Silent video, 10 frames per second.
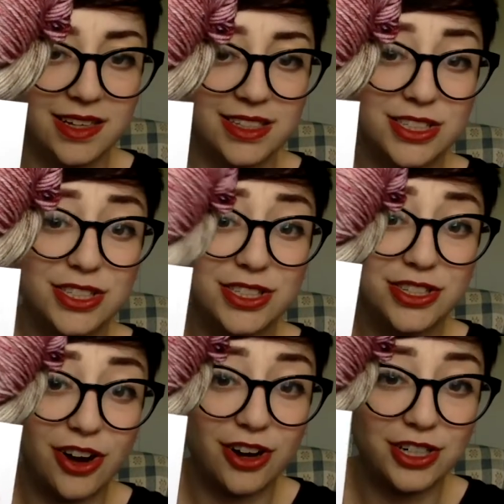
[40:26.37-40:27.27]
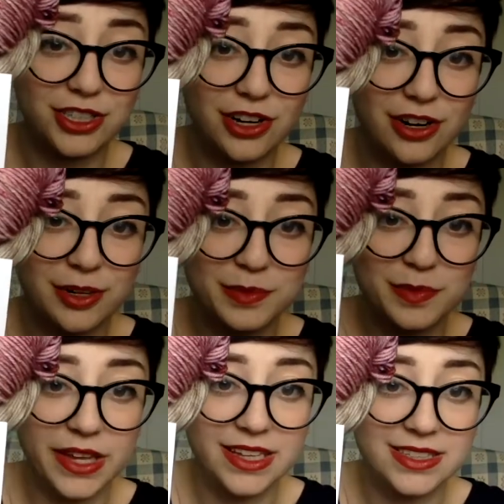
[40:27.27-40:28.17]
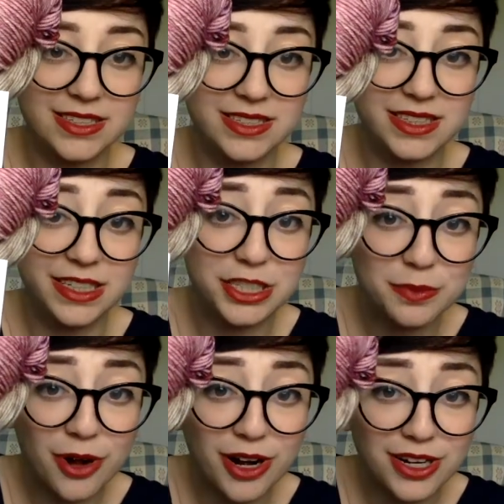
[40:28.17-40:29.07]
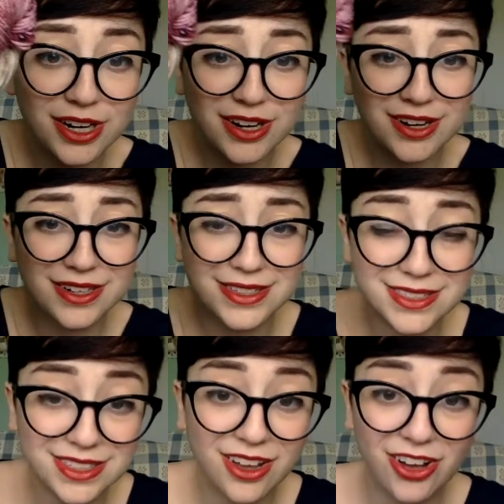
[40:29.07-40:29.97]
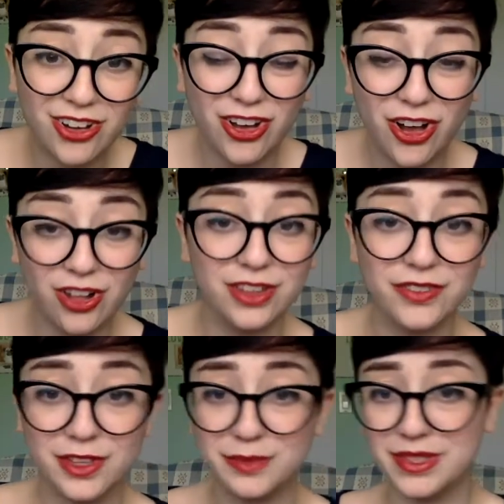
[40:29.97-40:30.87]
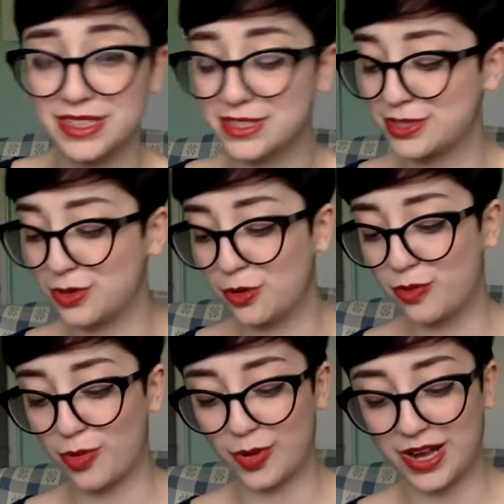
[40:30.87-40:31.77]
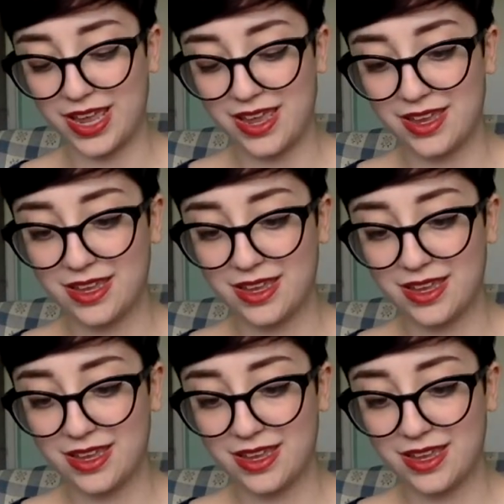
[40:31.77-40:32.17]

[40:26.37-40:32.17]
star charm like stitch markers on all of them, and it's so pretty.